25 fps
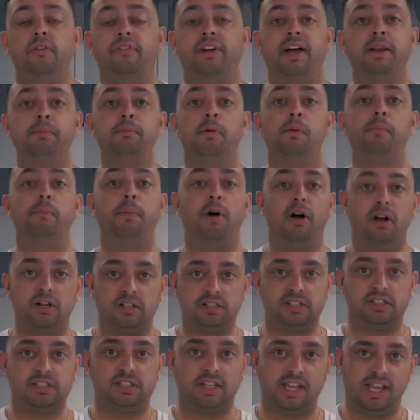had my
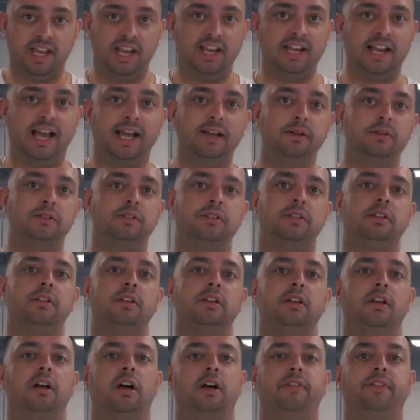box kitted out.
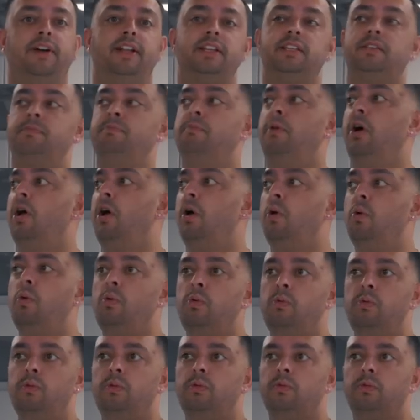I've had my
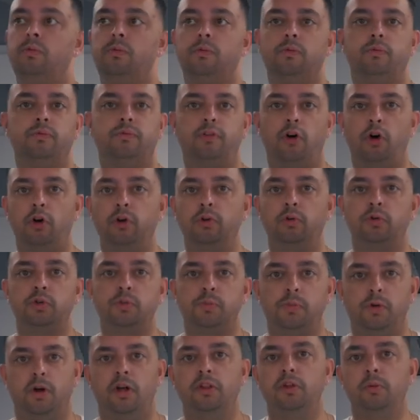own
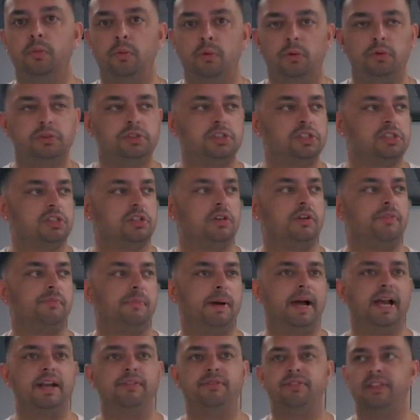vinyls put on the walls and stuff,
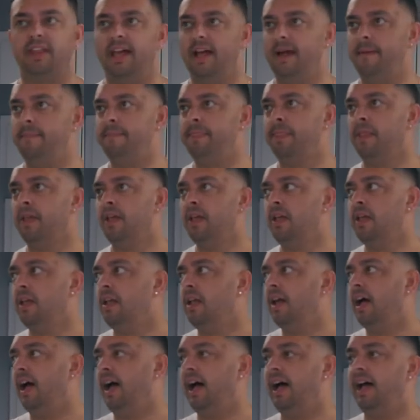paid for them.
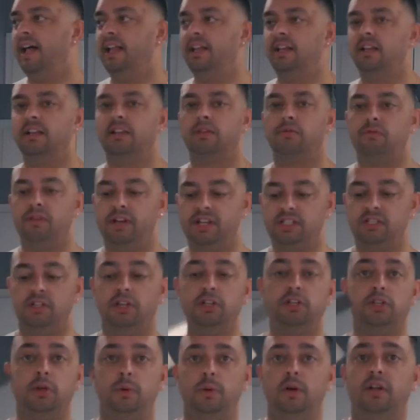And the reason
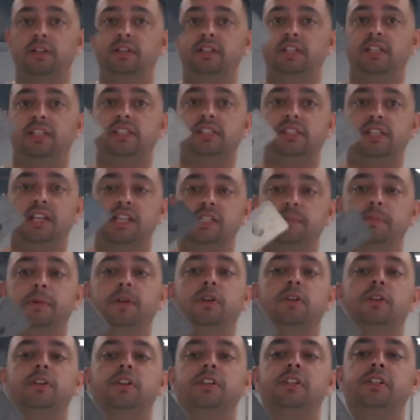I do it on this is
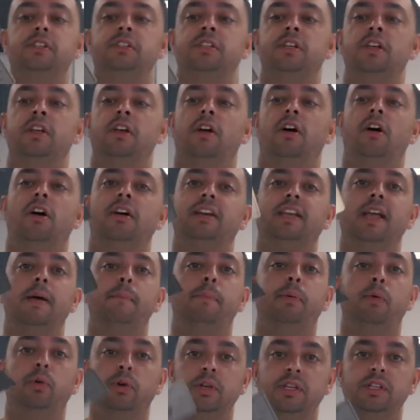because I
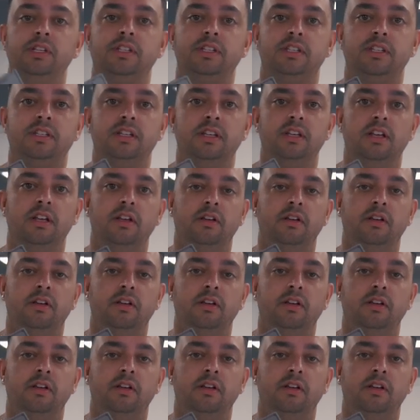get points